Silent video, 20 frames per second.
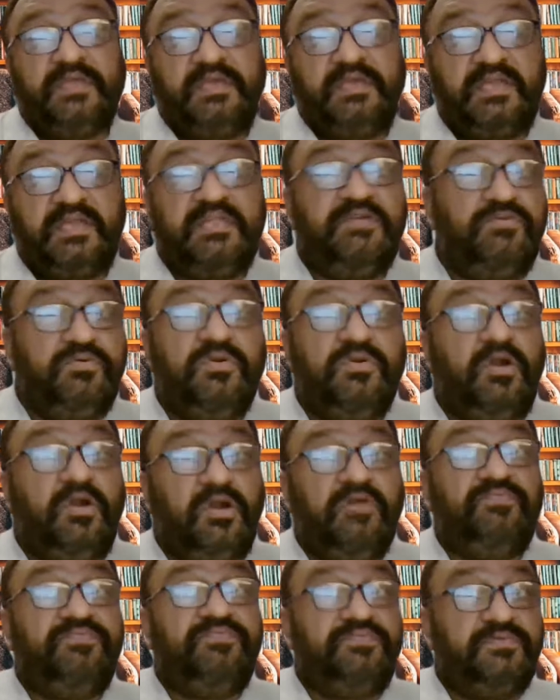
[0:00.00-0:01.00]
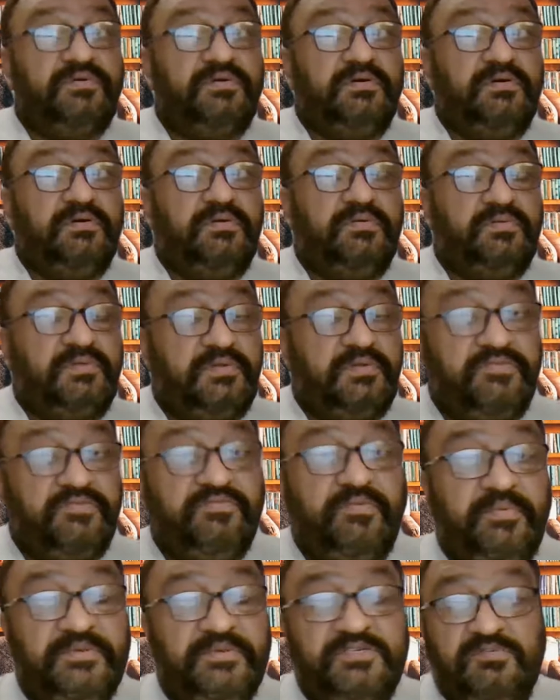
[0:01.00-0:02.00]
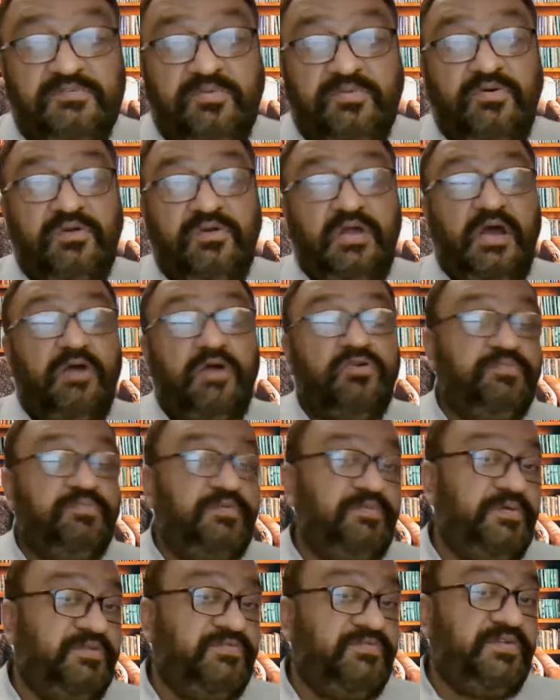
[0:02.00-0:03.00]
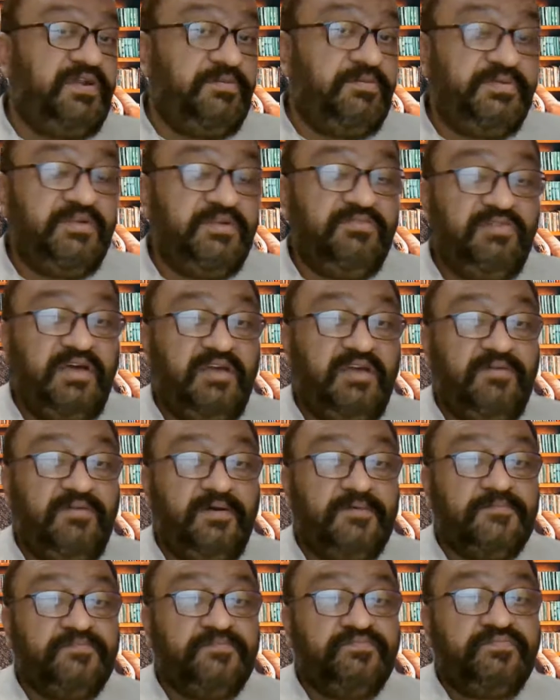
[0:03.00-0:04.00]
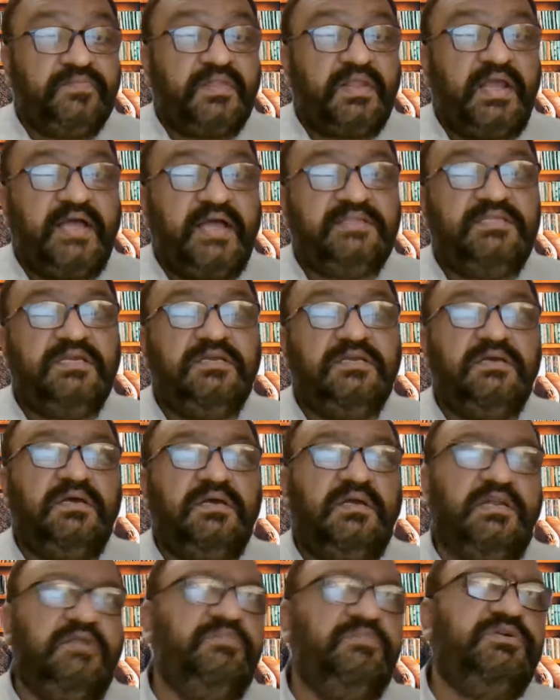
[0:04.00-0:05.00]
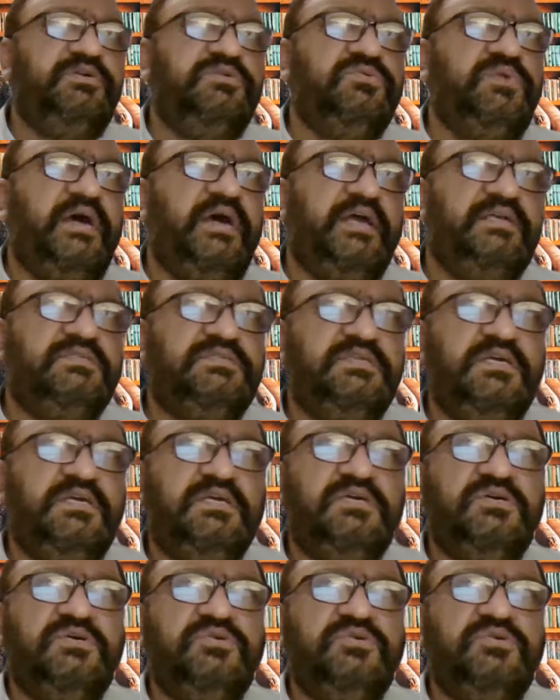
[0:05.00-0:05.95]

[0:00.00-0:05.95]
It can give you a lot of information about how to prepare for a pre-viva. I think number two, I think